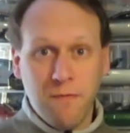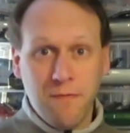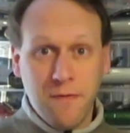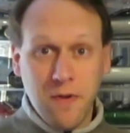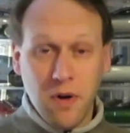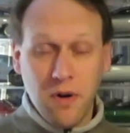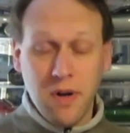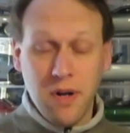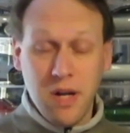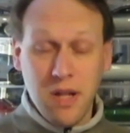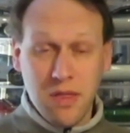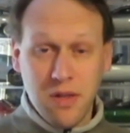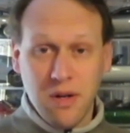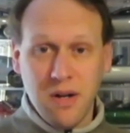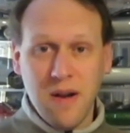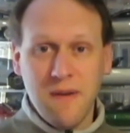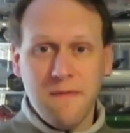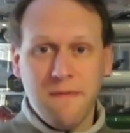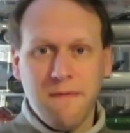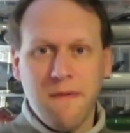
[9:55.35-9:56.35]

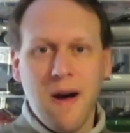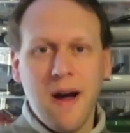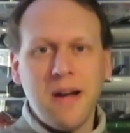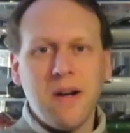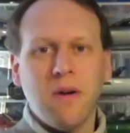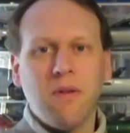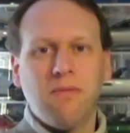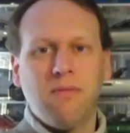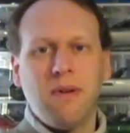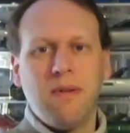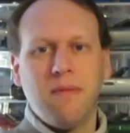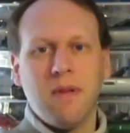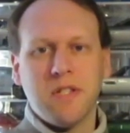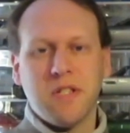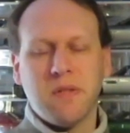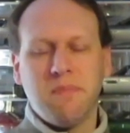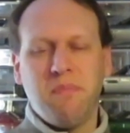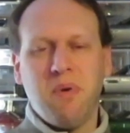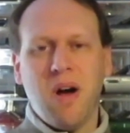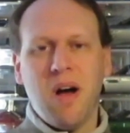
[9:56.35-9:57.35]
33rd and final
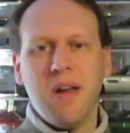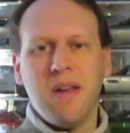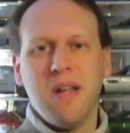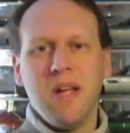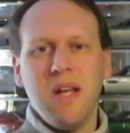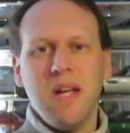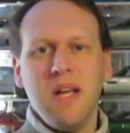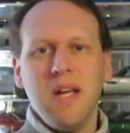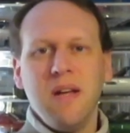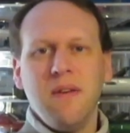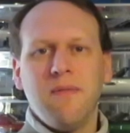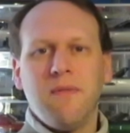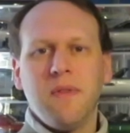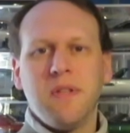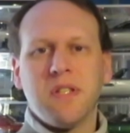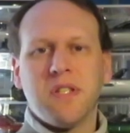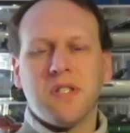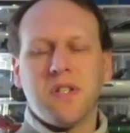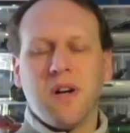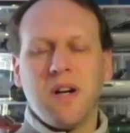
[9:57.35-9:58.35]
spot for
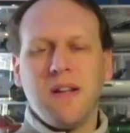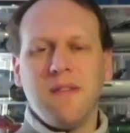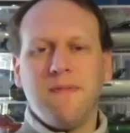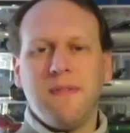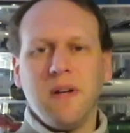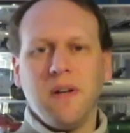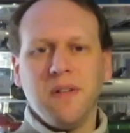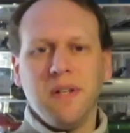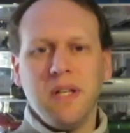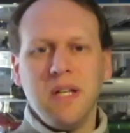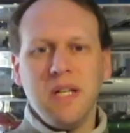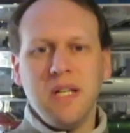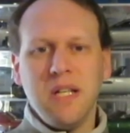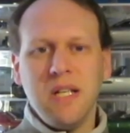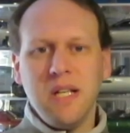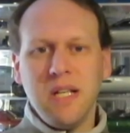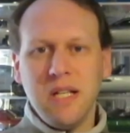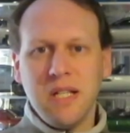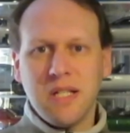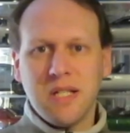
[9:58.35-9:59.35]
the starting field
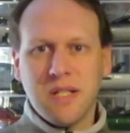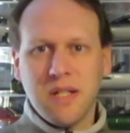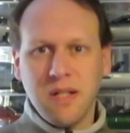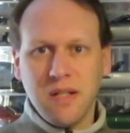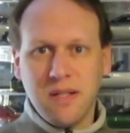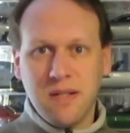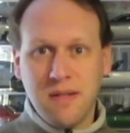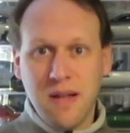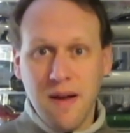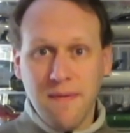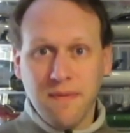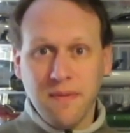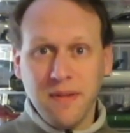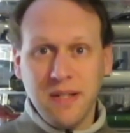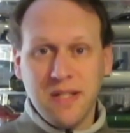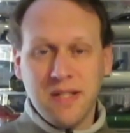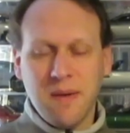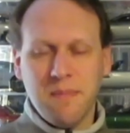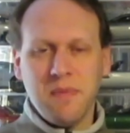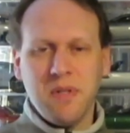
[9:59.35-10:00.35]
is definitely
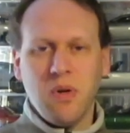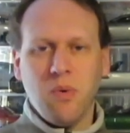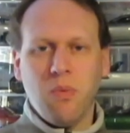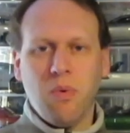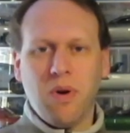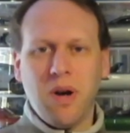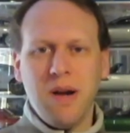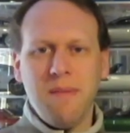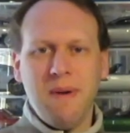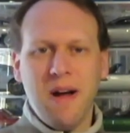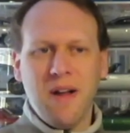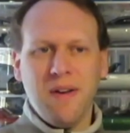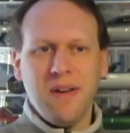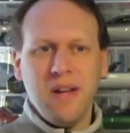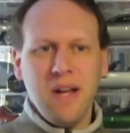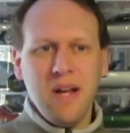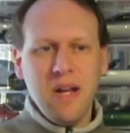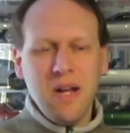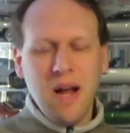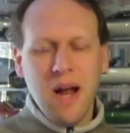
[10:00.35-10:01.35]
something to worry about.
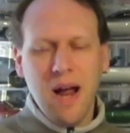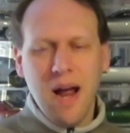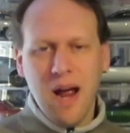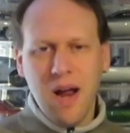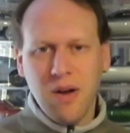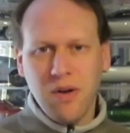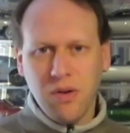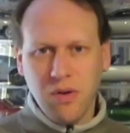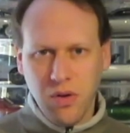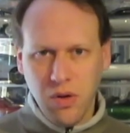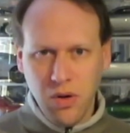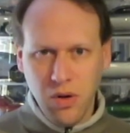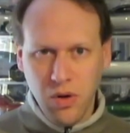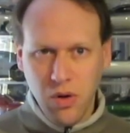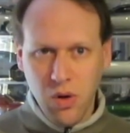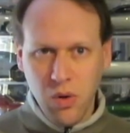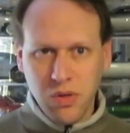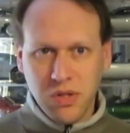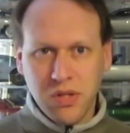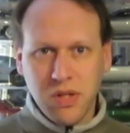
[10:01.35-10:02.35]
And
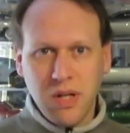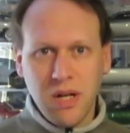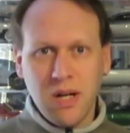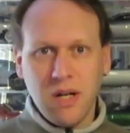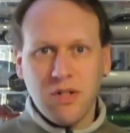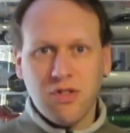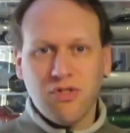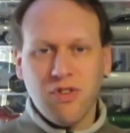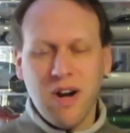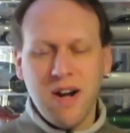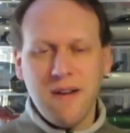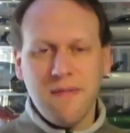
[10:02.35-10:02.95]
who's going to try